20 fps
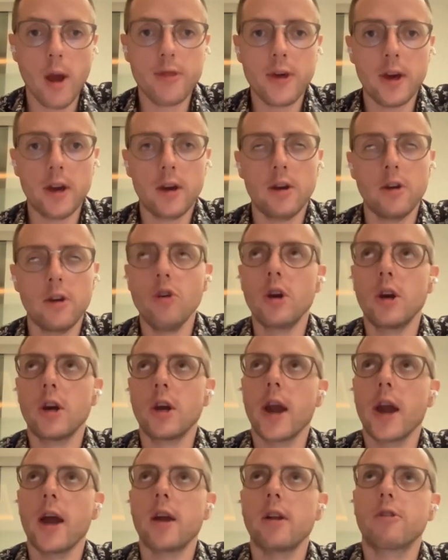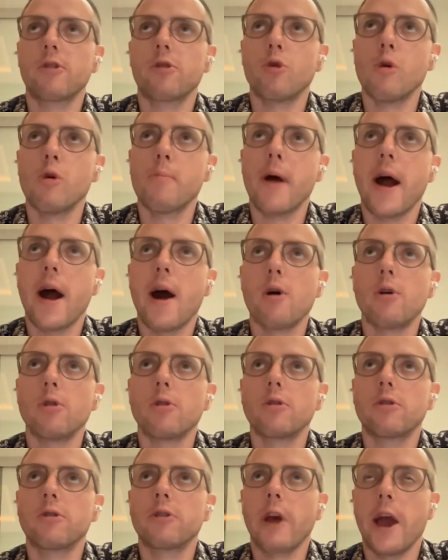I think you can get to about
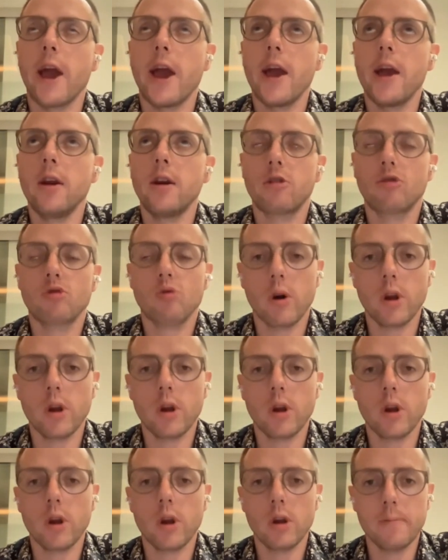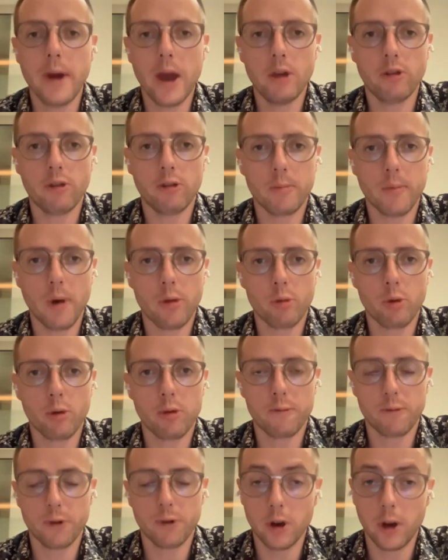10 to 20 pages a month with
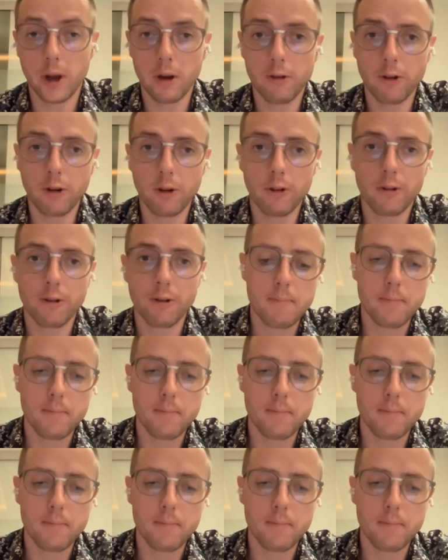freelancers.